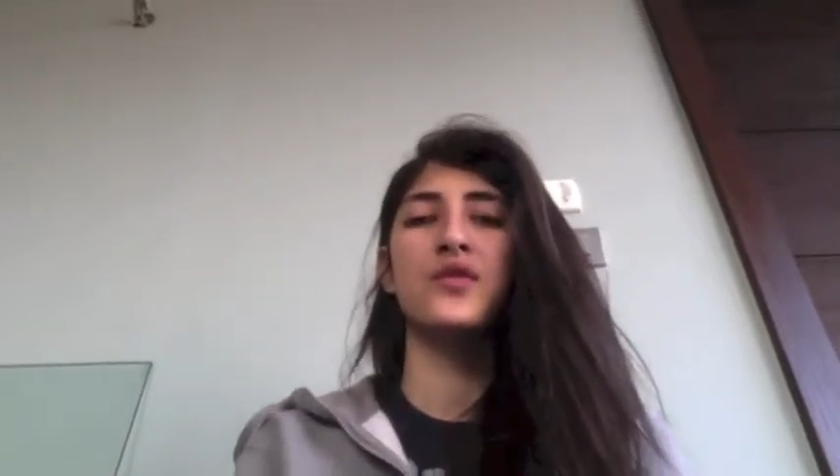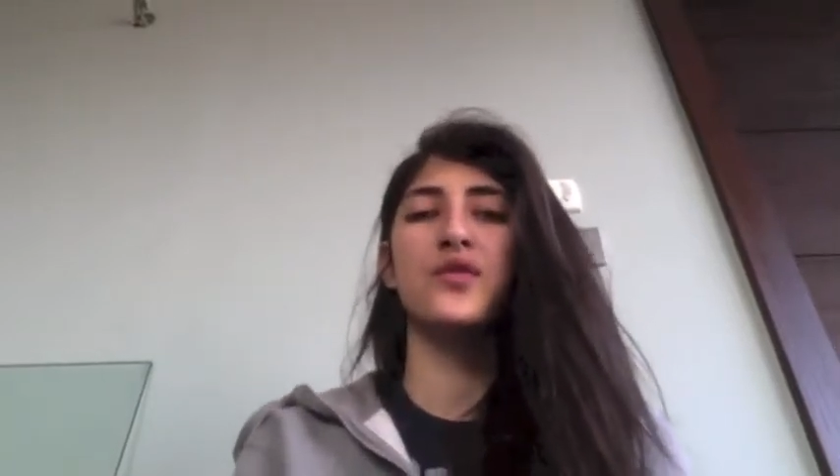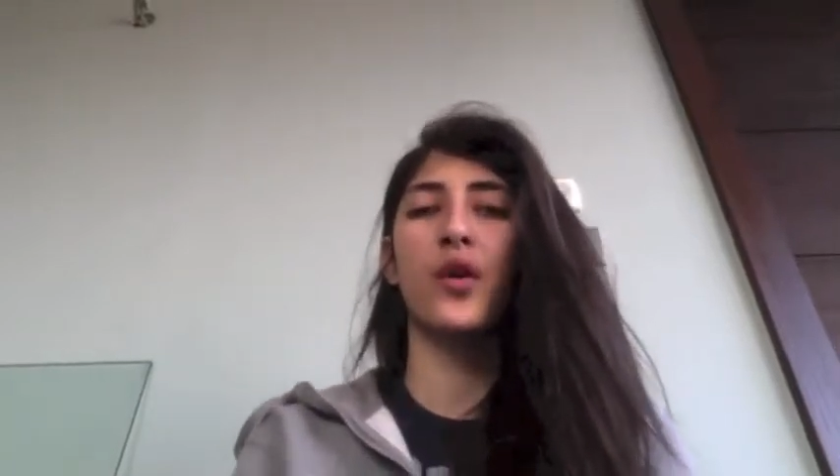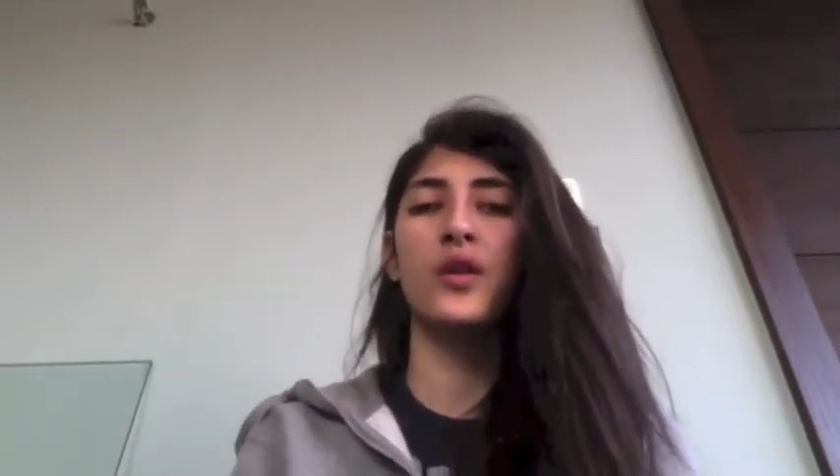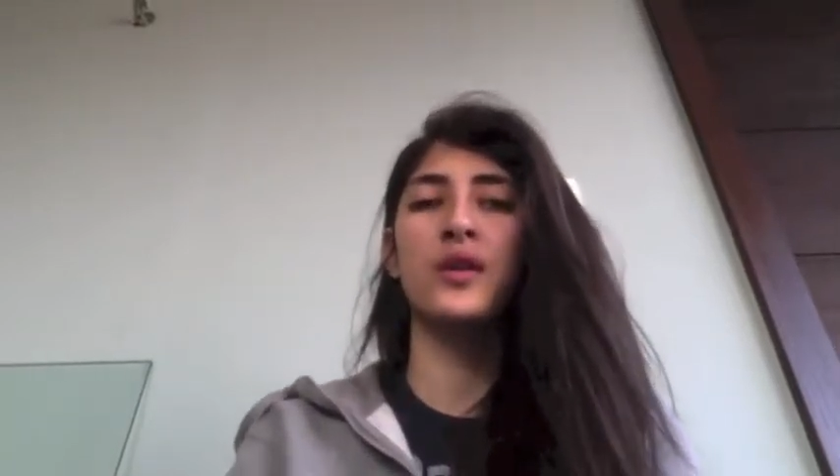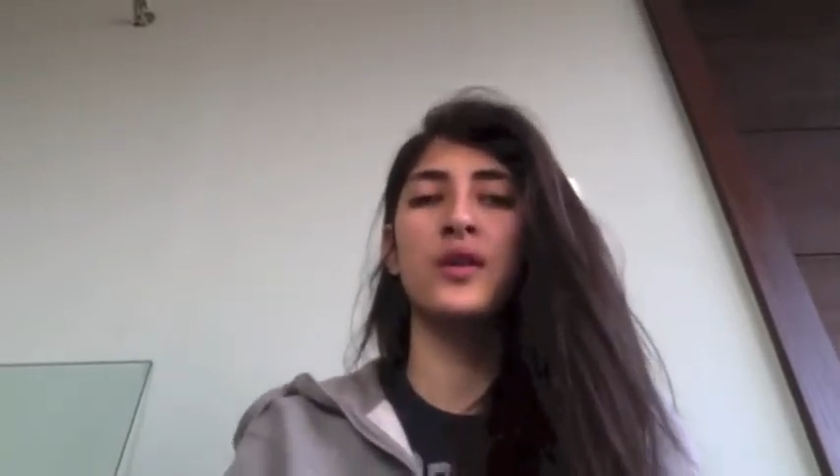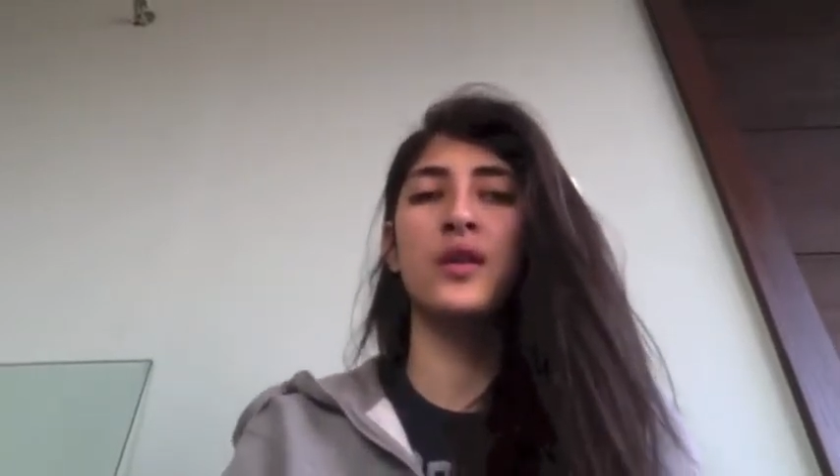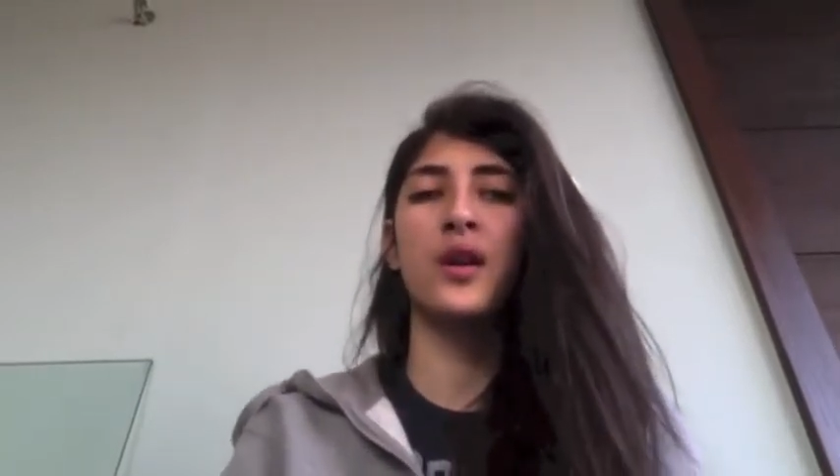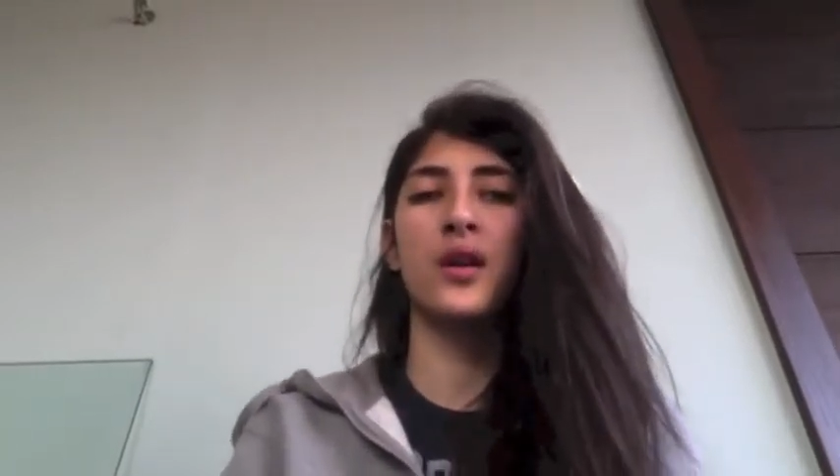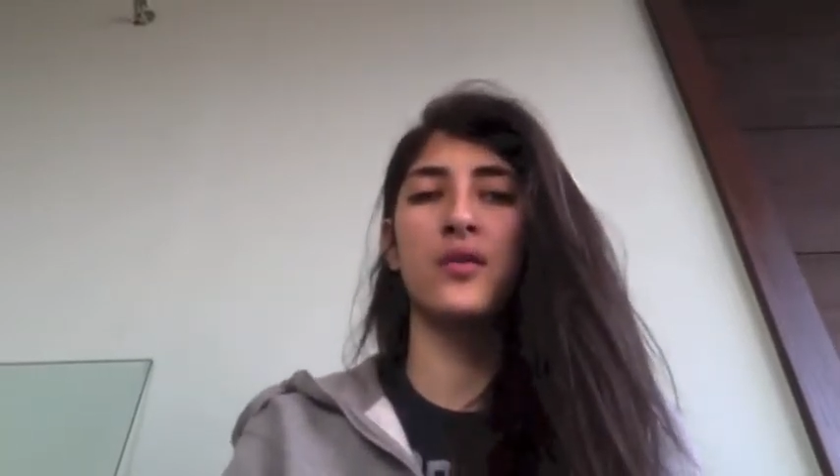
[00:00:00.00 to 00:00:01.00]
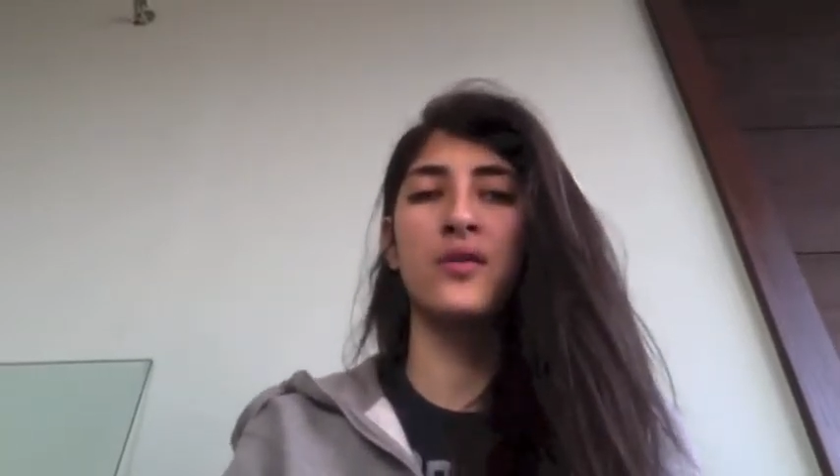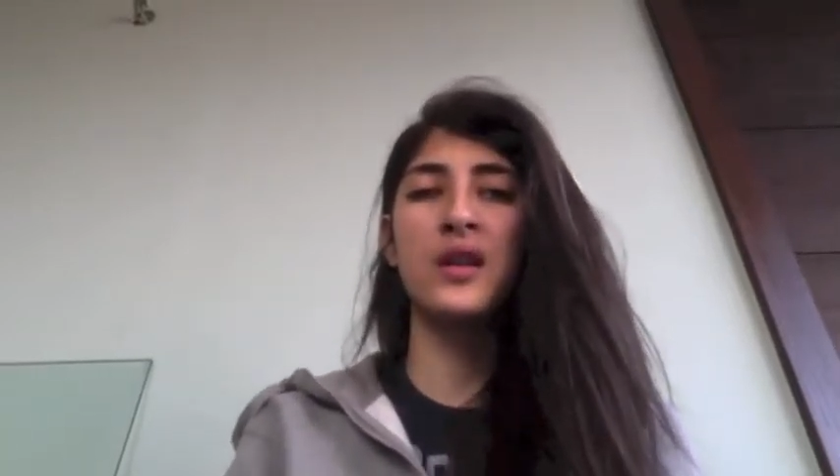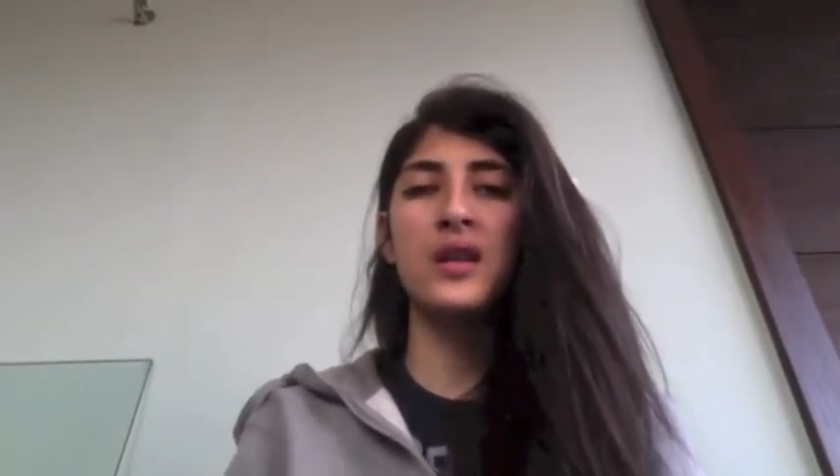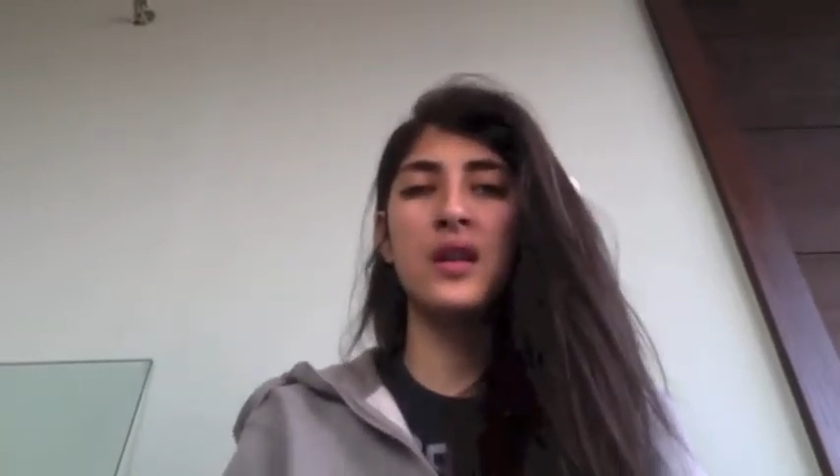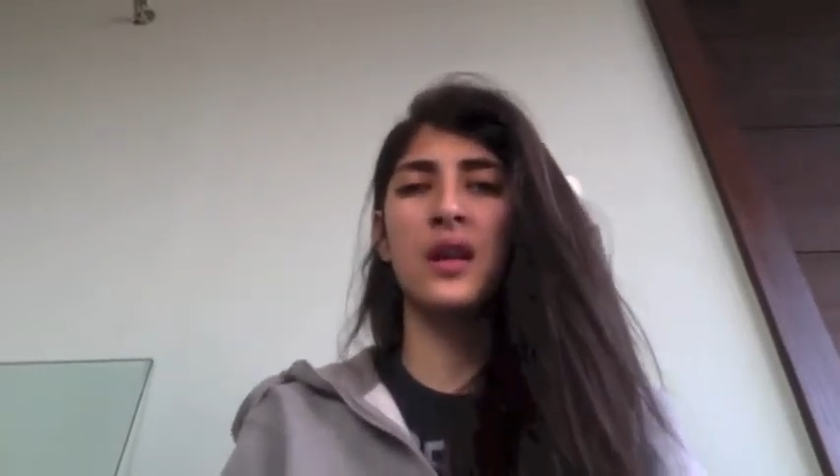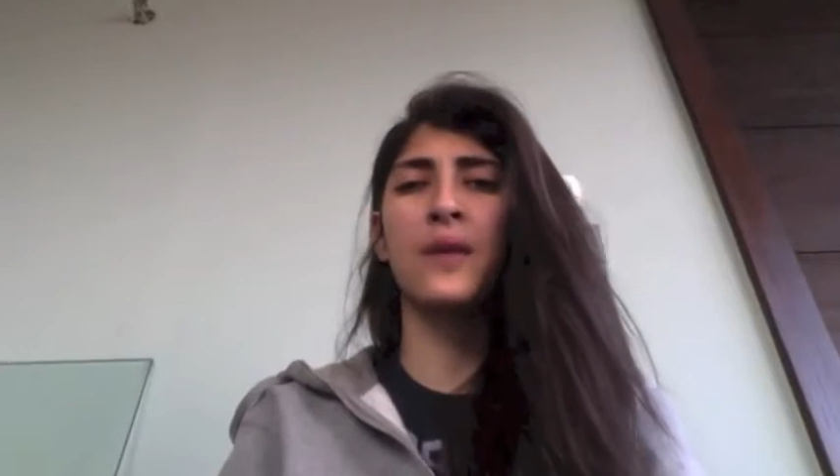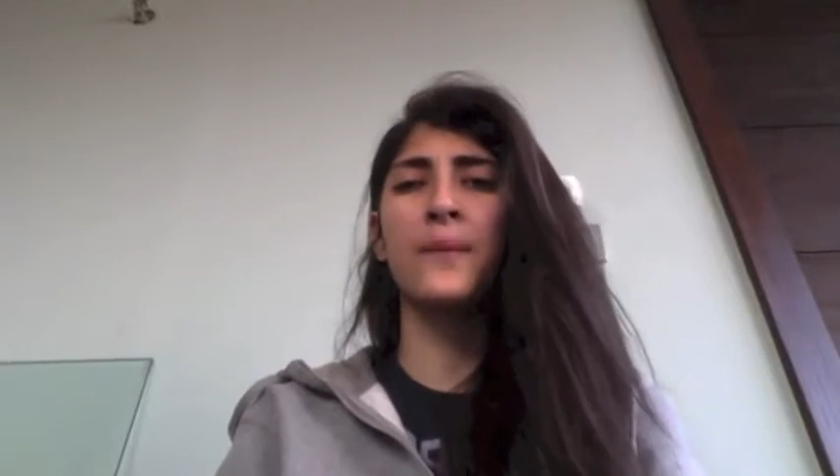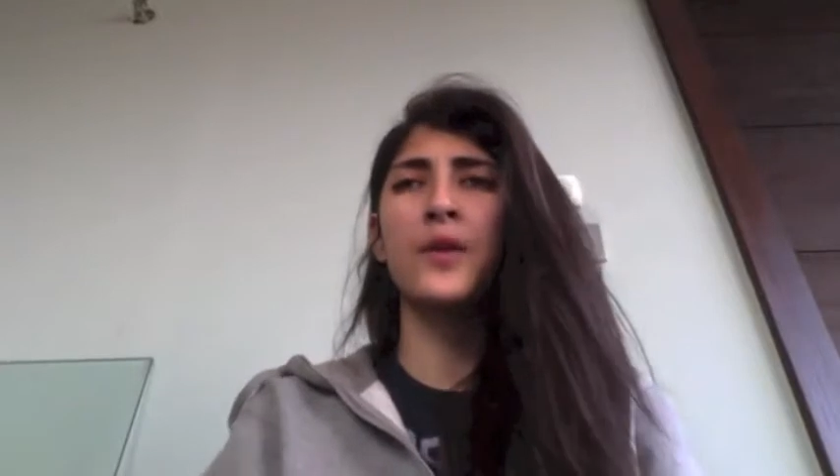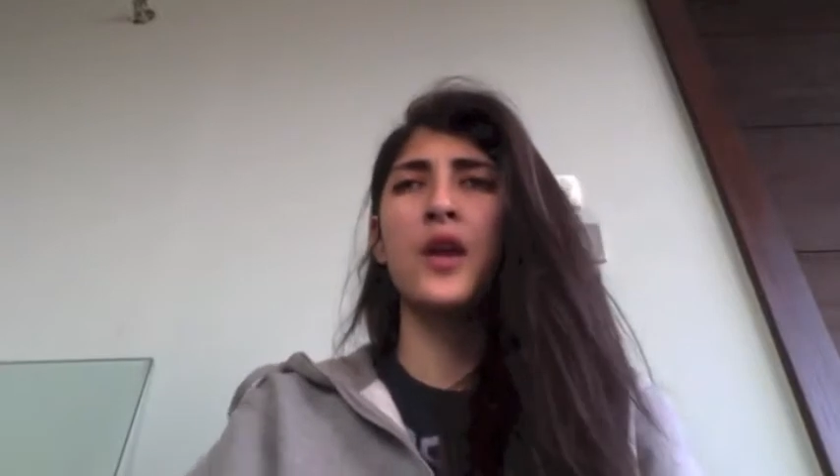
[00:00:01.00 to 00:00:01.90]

started agreeing.